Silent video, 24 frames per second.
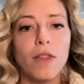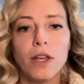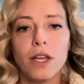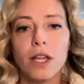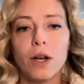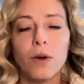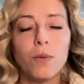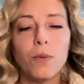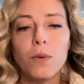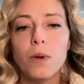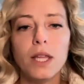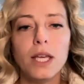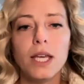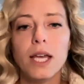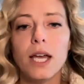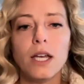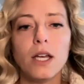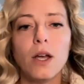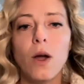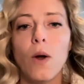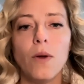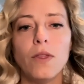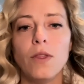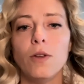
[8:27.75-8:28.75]
They're going to really get
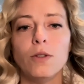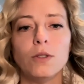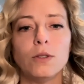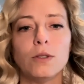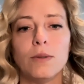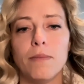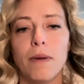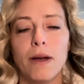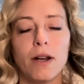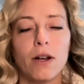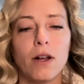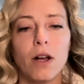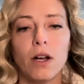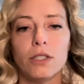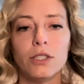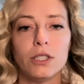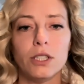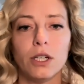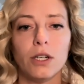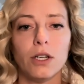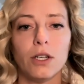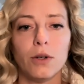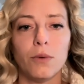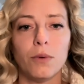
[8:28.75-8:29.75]
going. Those mitochondria
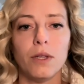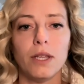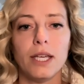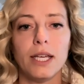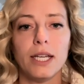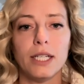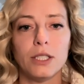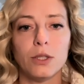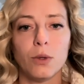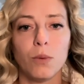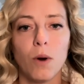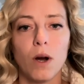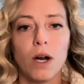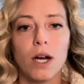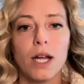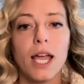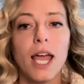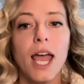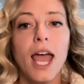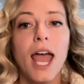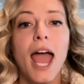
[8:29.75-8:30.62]
are going to really get to work,